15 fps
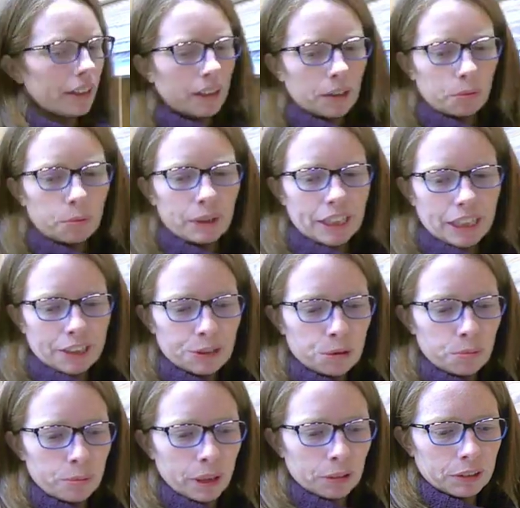then we need to
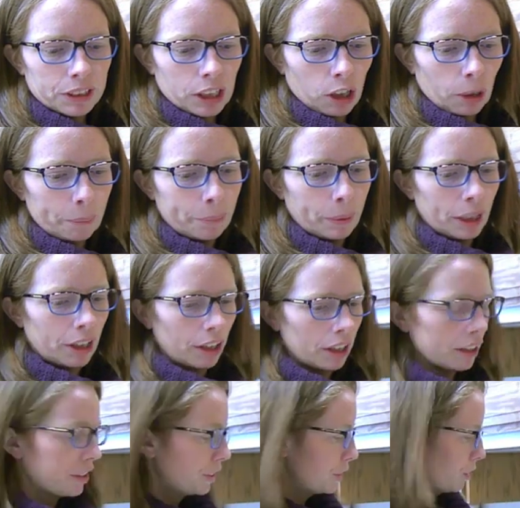melt our
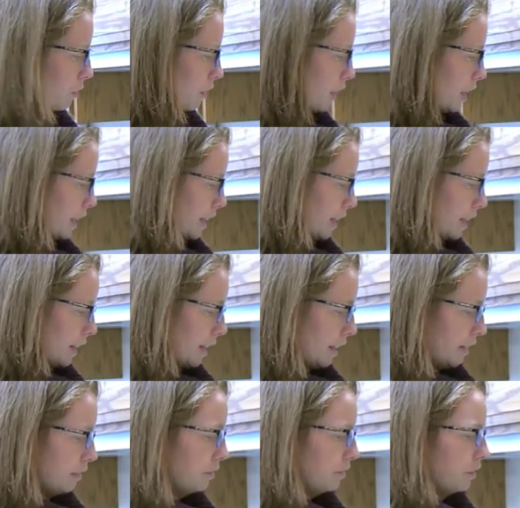butter. So I
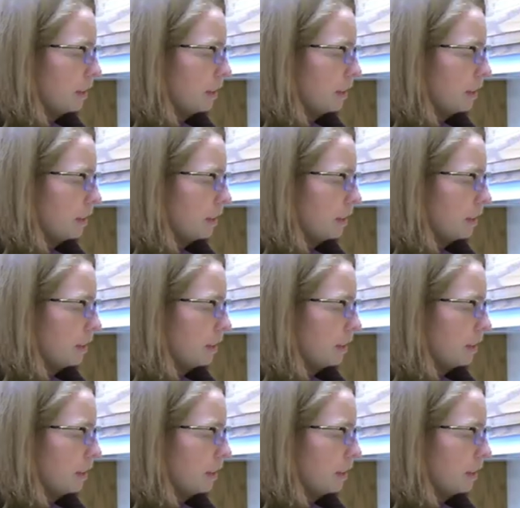have